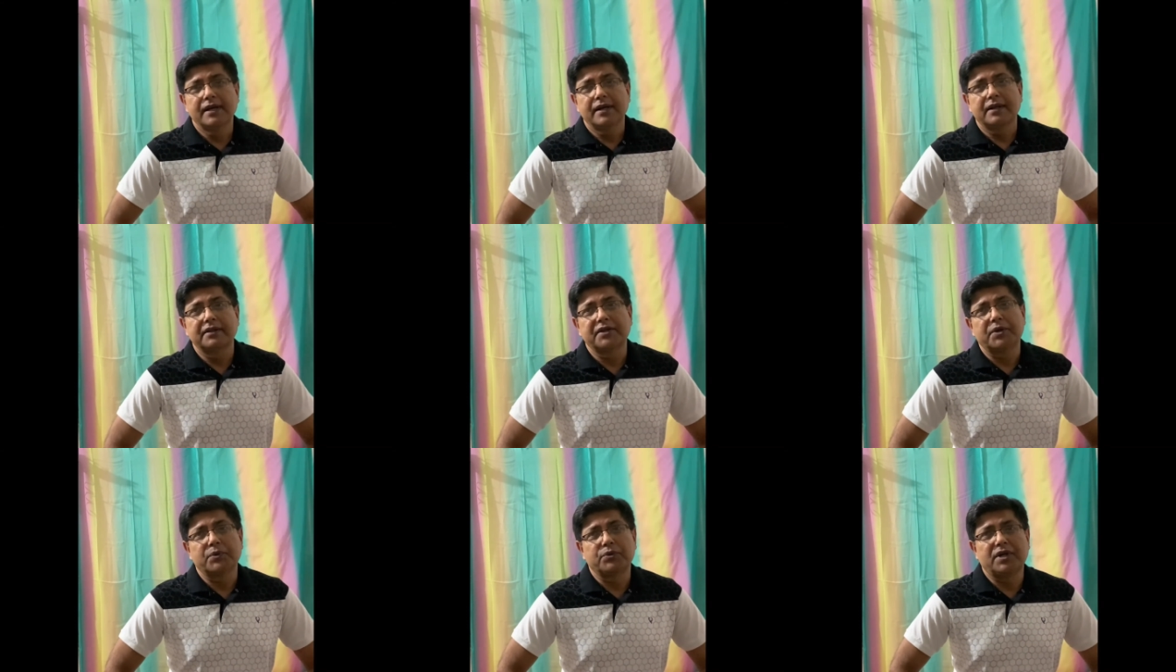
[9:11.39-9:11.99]

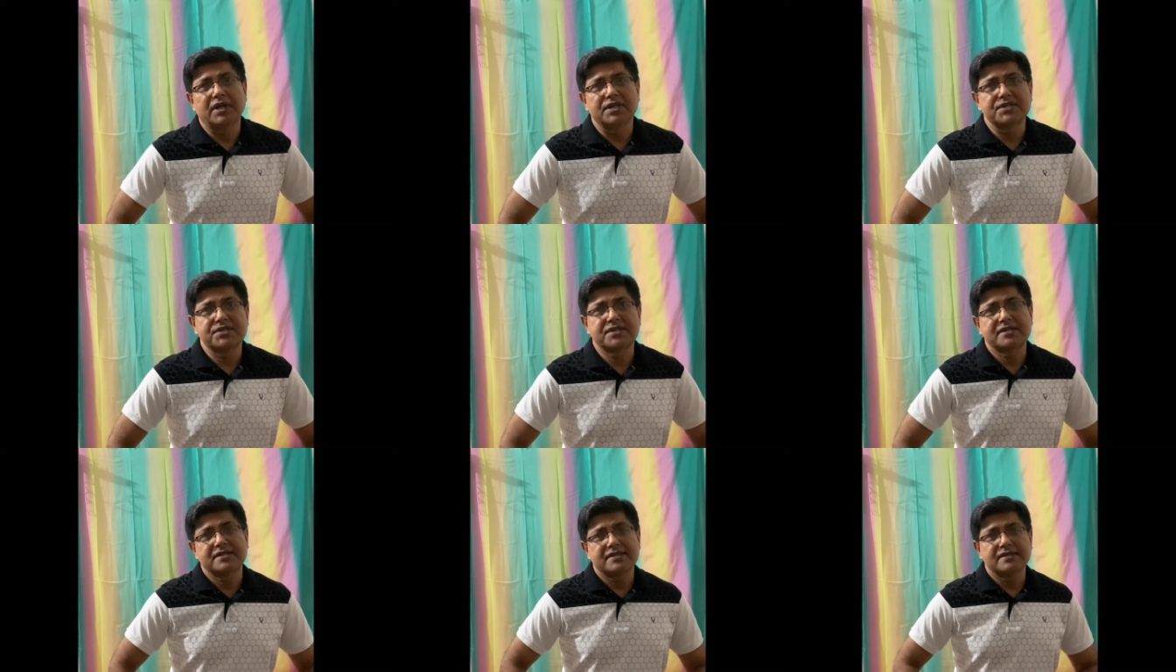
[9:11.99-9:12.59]
there
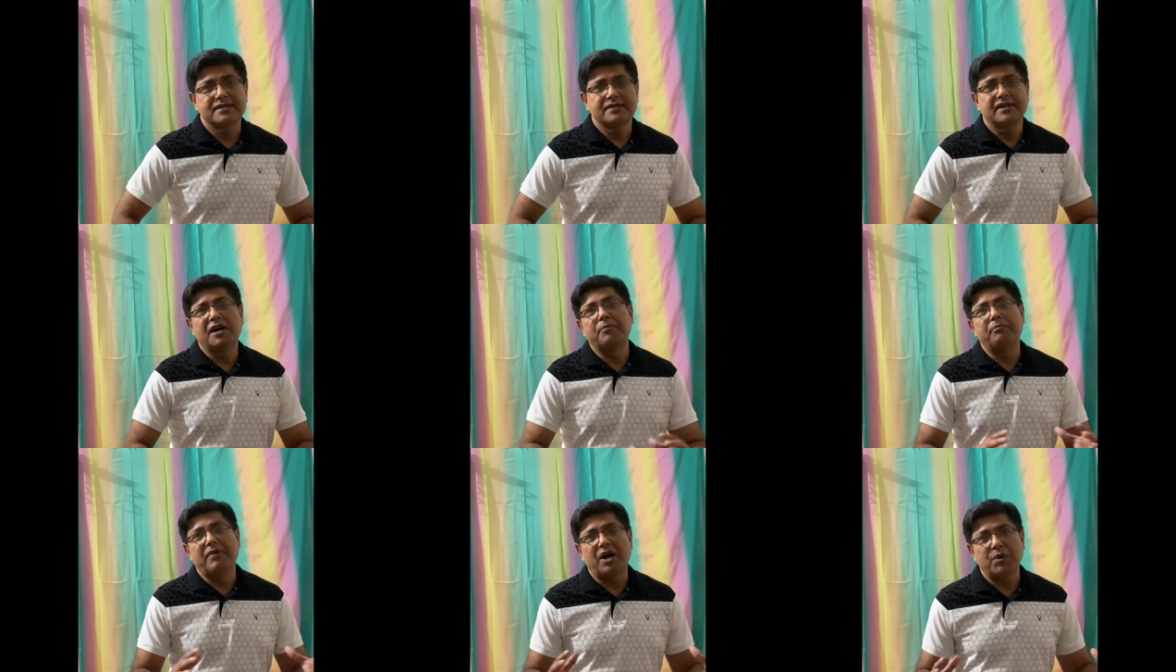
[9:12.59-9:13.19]
was a
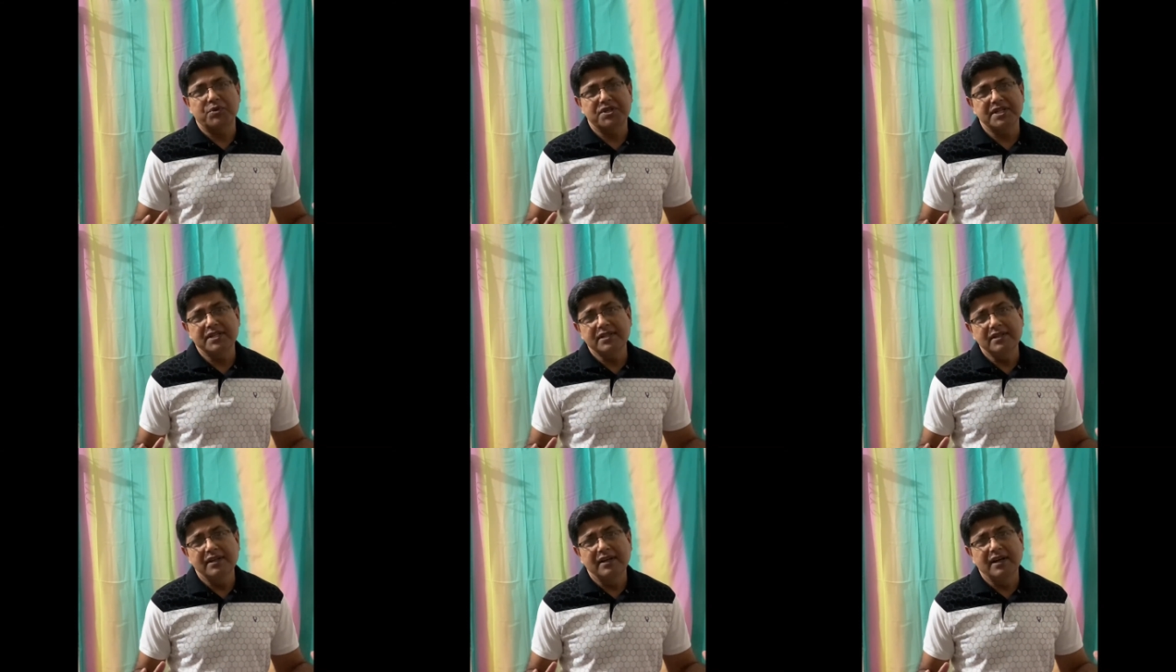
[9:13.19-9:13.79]

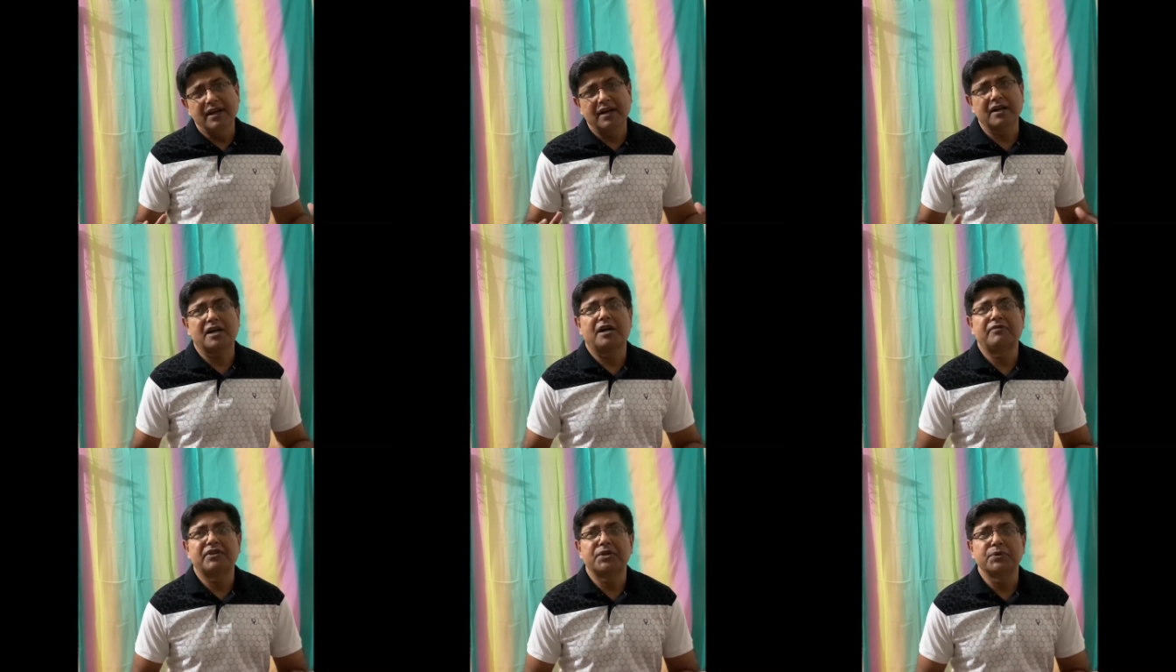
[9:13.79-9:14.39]
mountain
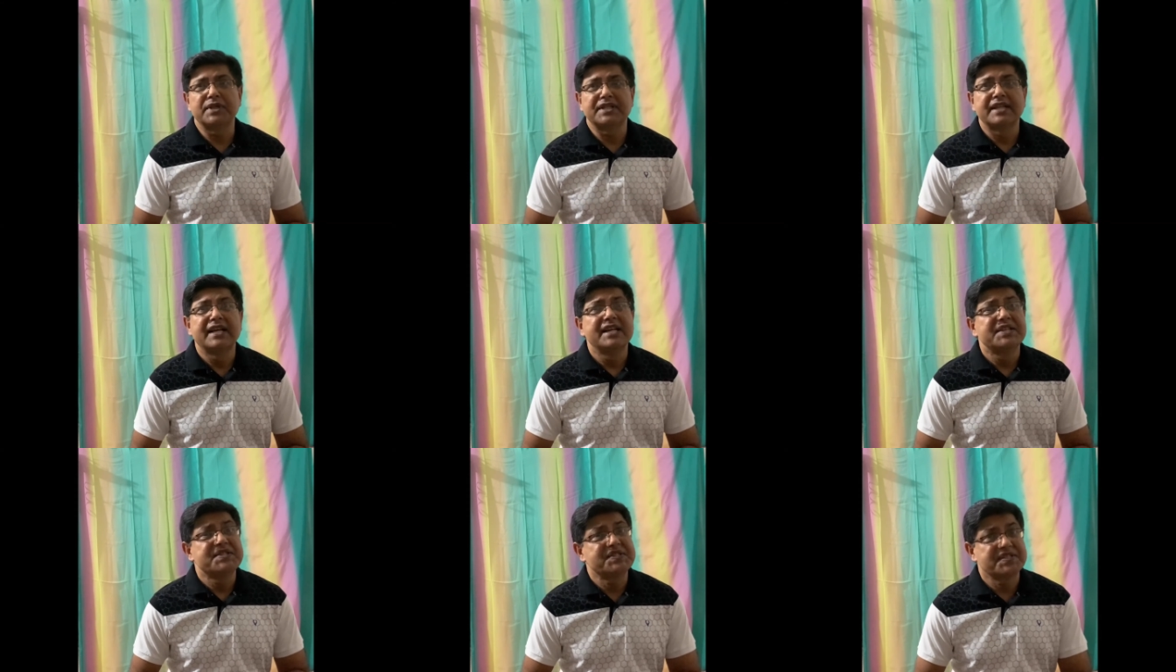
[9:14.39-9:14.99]
covered with
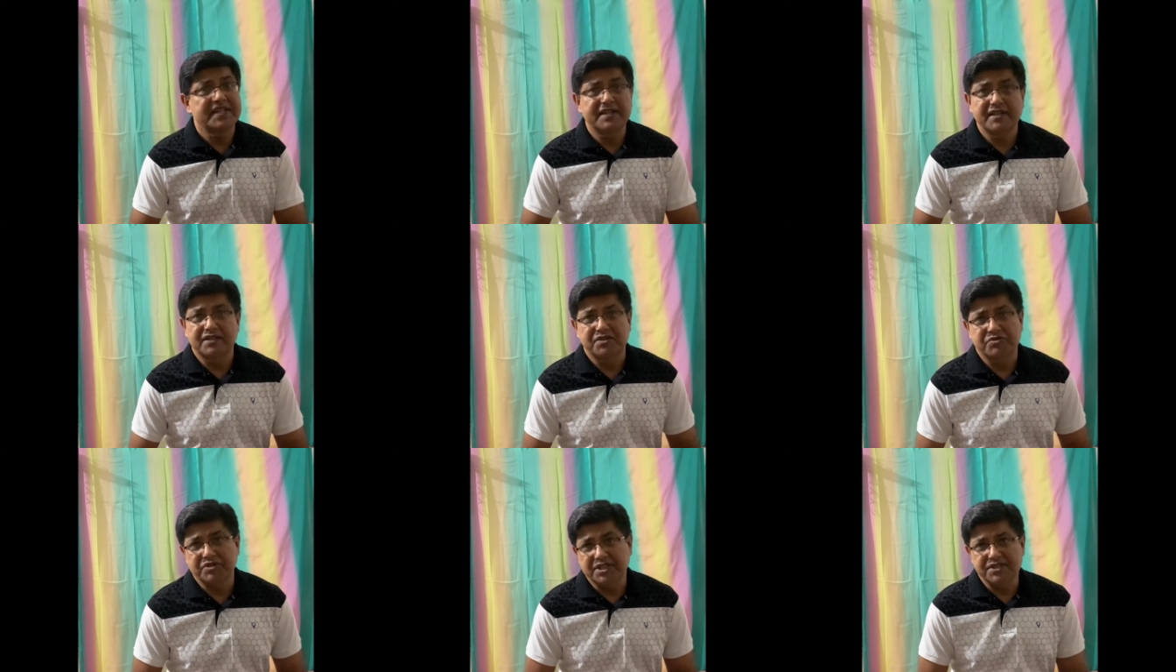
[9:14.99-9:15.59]
cedar
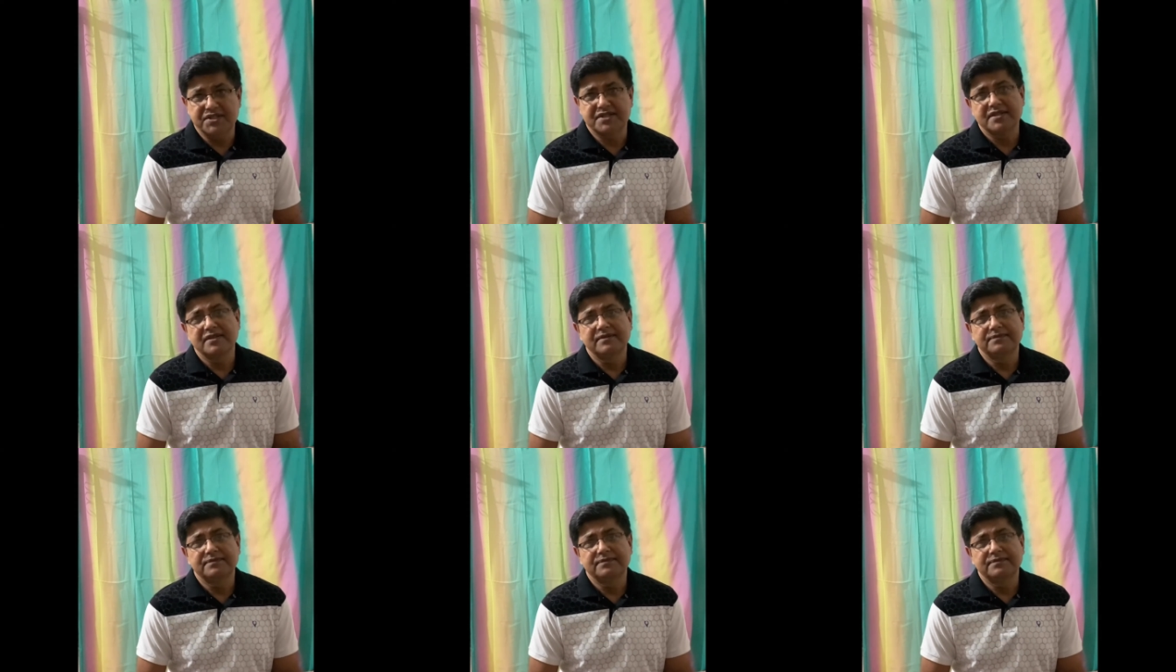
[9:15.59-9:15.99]
trees.